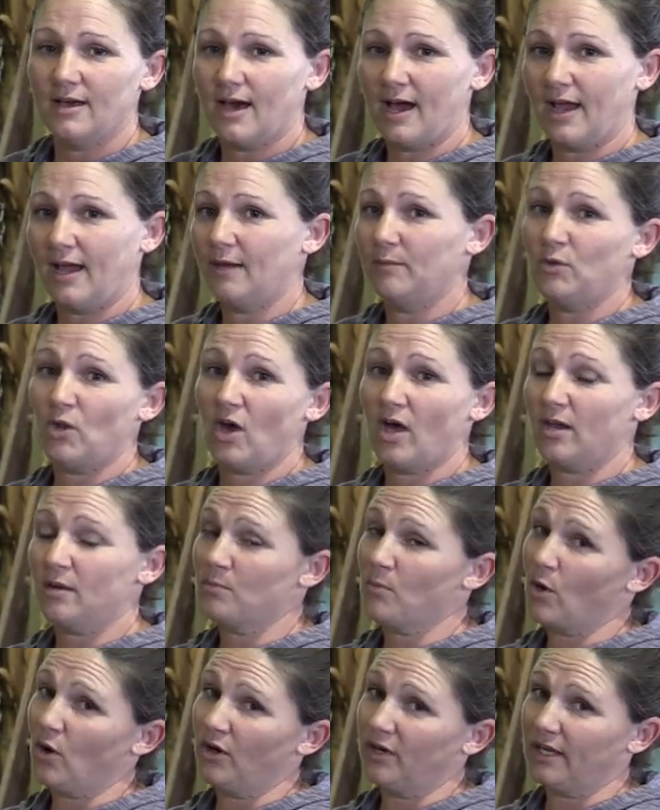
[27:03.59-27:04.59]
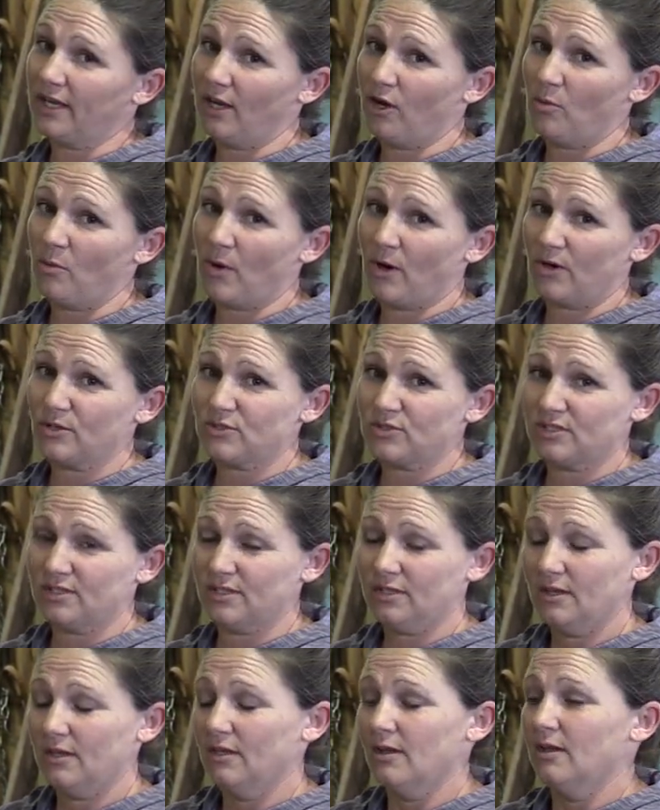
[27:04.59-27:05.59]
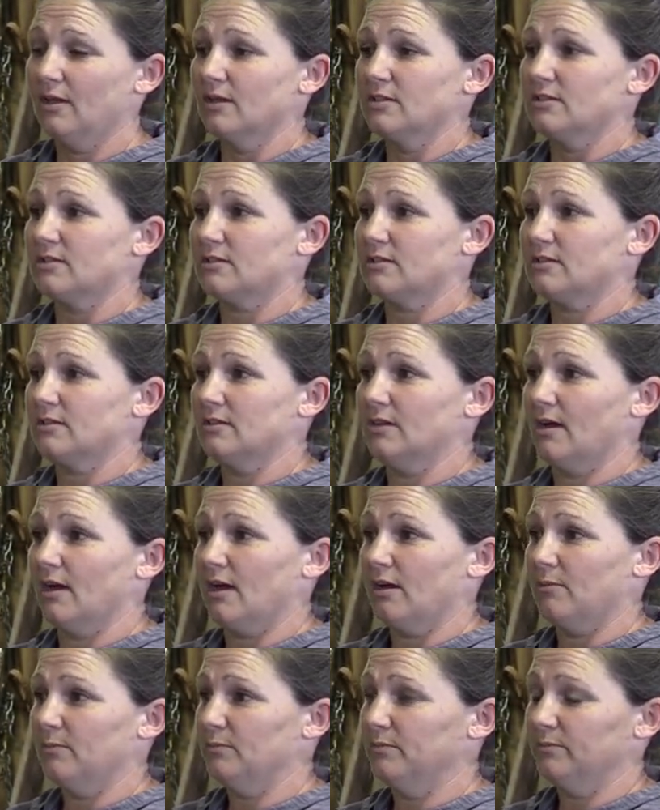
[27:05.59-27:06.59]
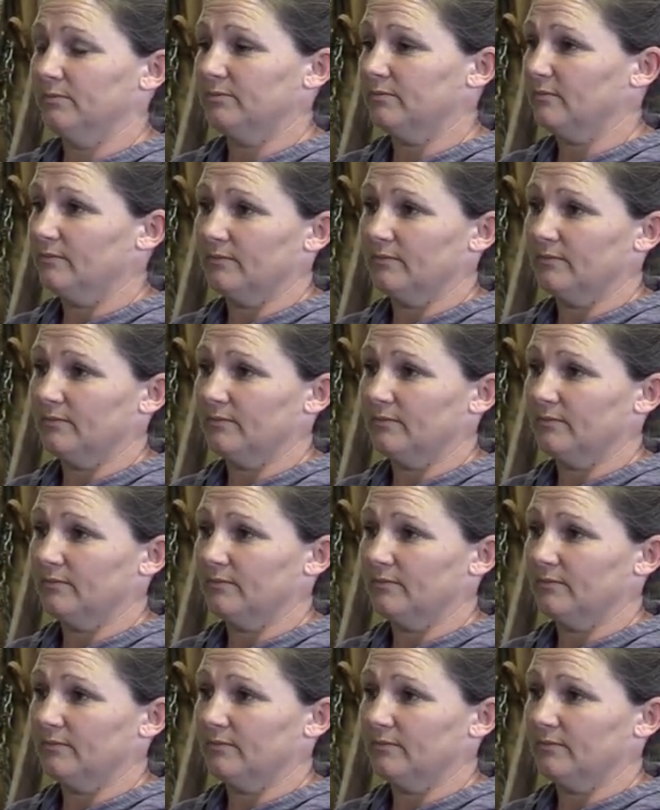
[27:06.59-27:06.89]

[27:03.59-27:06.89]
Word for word: I am not a martingale person um,